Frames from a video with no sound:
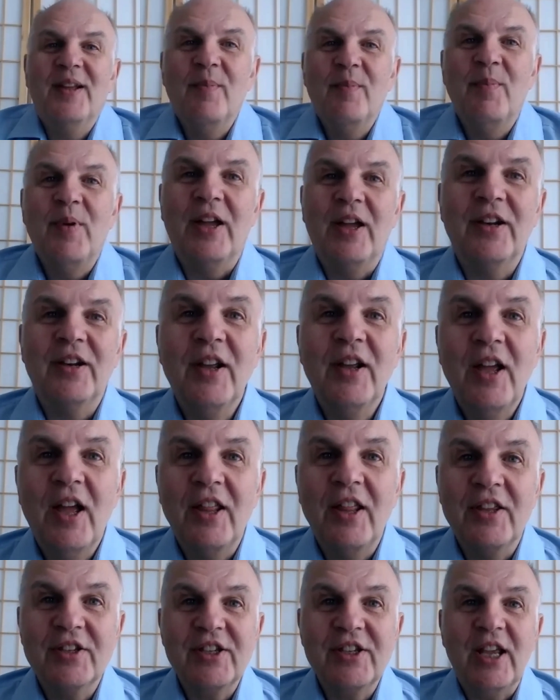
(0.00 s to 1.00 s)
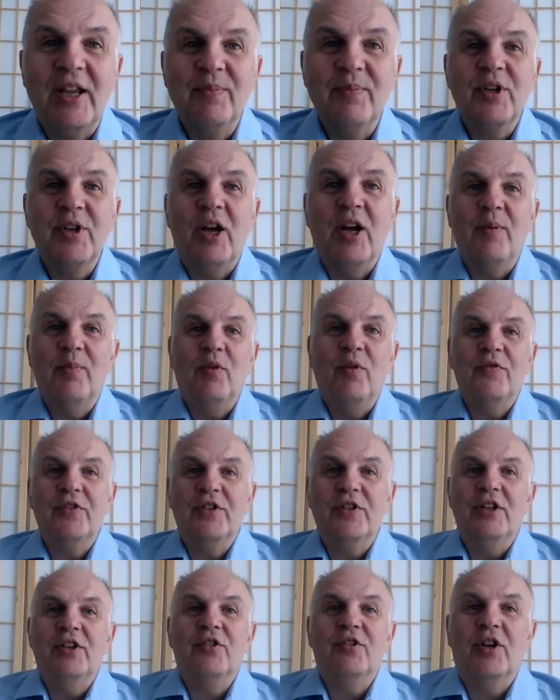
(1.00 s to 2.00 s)
but at the same time,
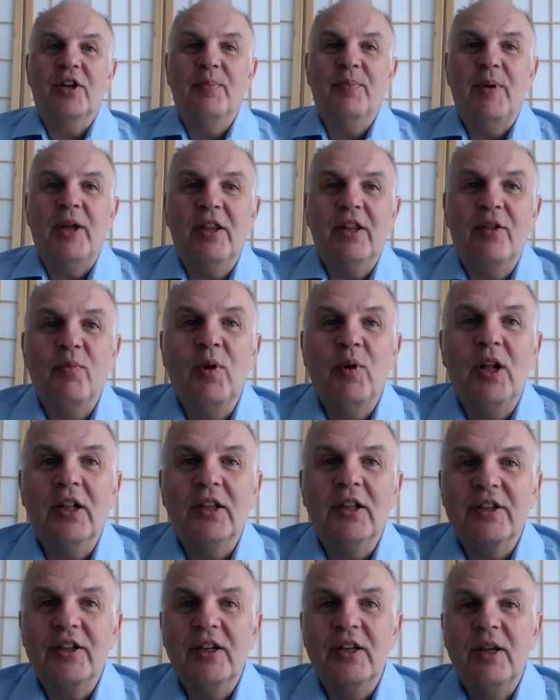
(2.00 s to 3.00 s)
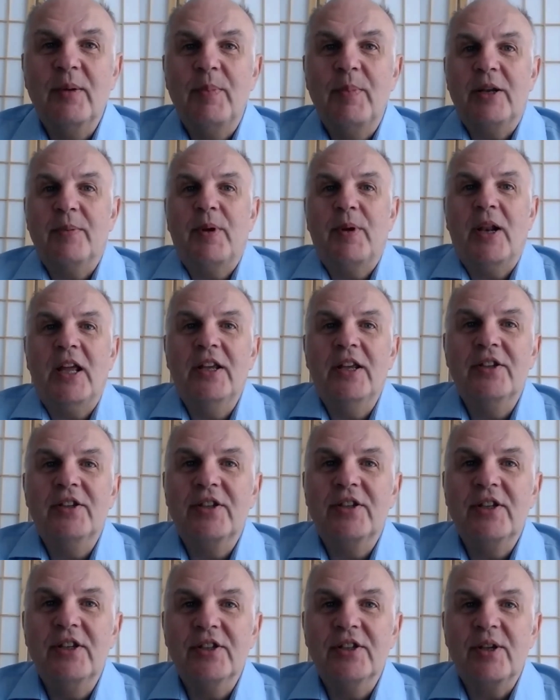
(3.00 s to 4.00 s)
obviously trying to make the world a better
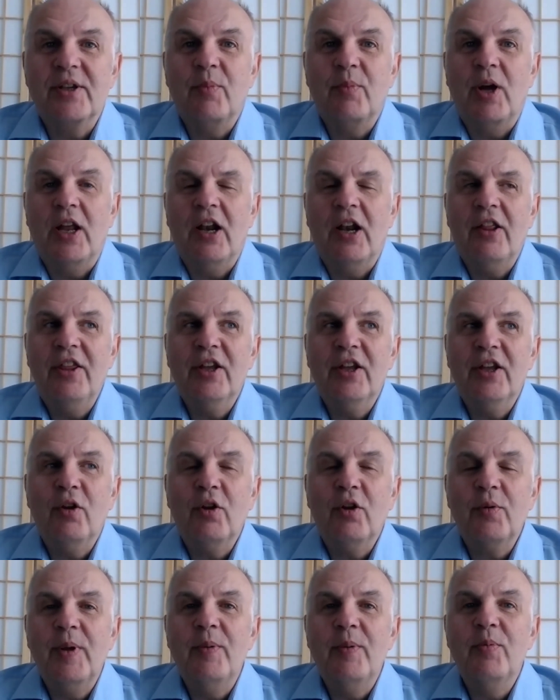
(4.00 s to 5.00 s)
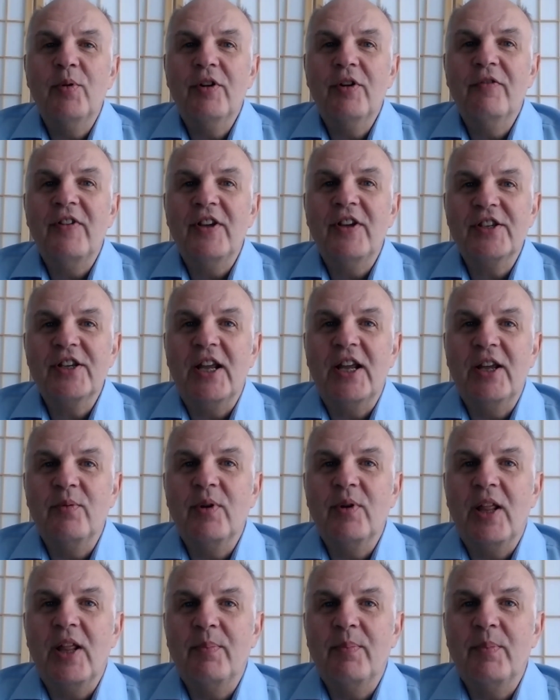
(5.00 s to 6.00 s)
place in some way. And I think a lot of people can resonate
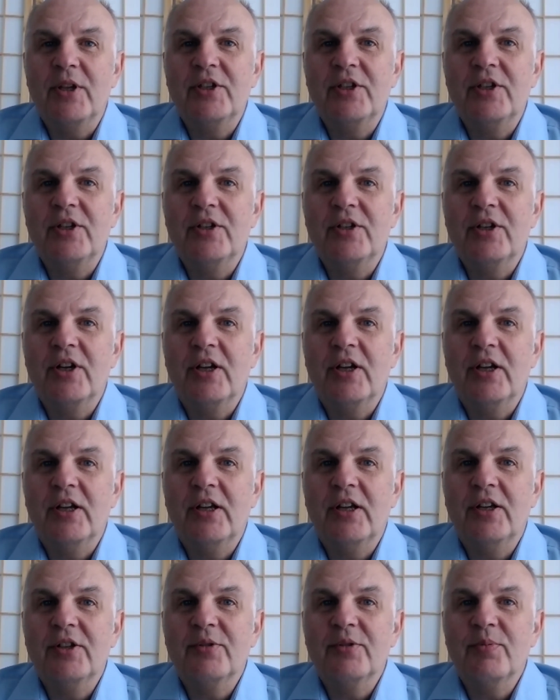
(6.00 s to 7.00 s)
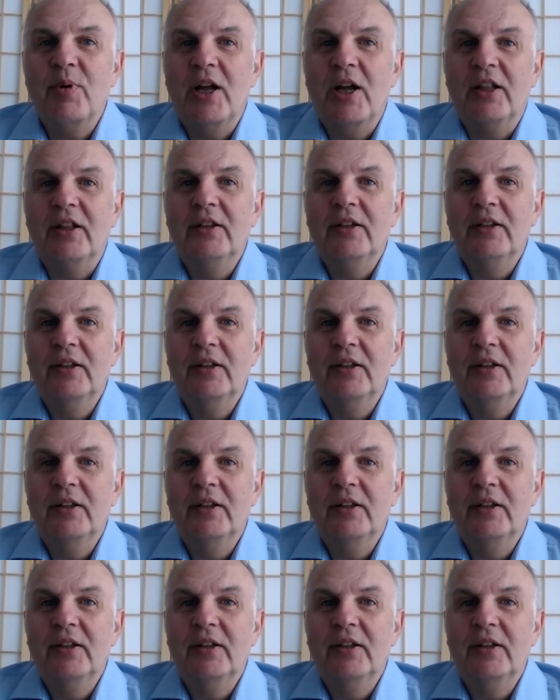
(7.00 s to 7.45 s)
with that message as well.